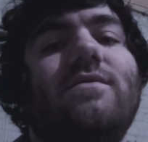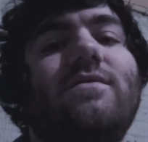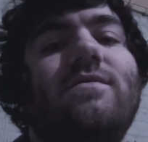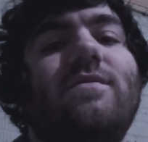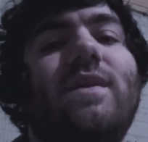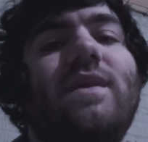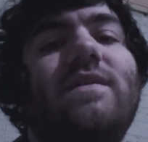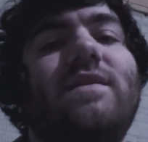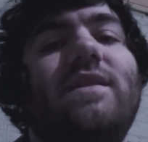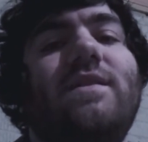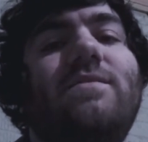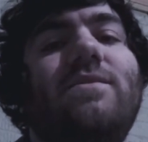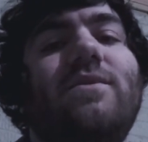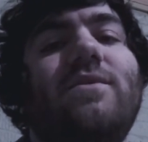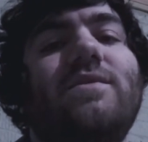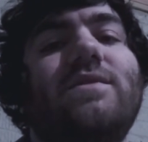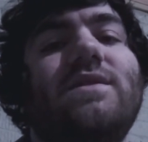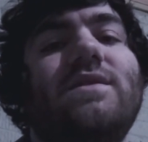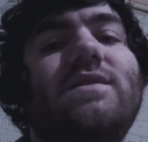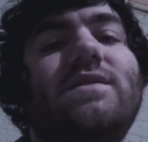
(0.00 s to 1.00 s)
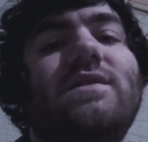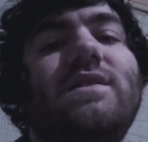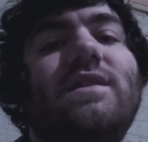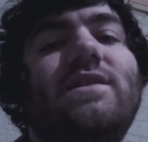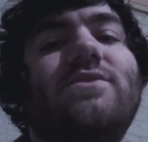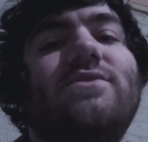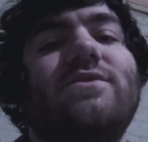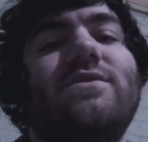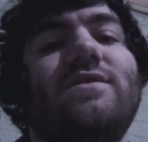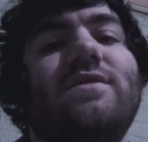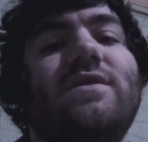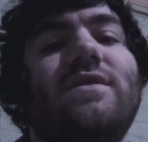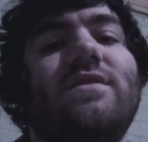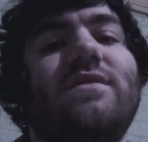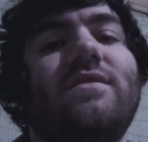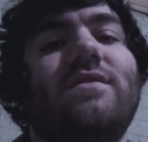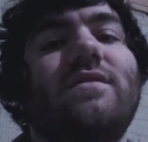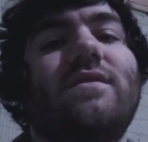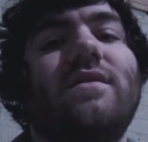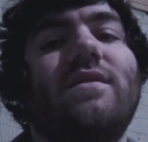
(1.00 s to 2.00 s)
my depersonalization,
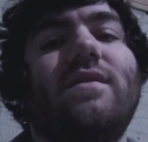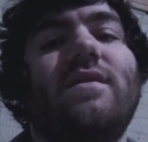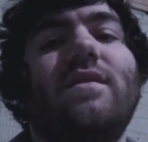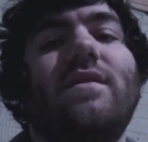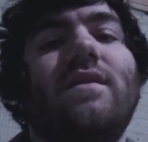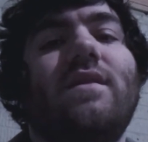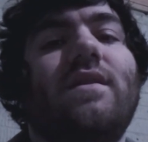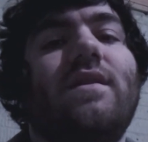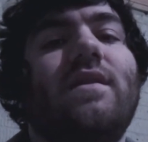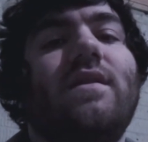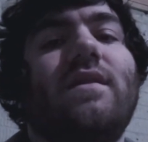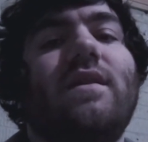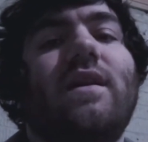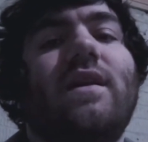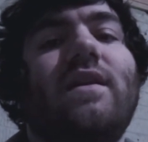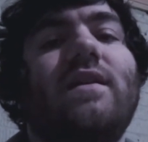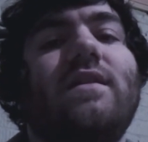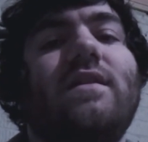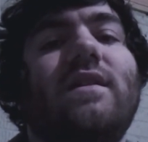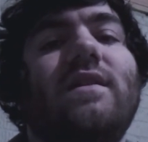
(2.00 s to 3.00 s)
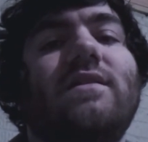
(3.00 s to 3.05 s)
and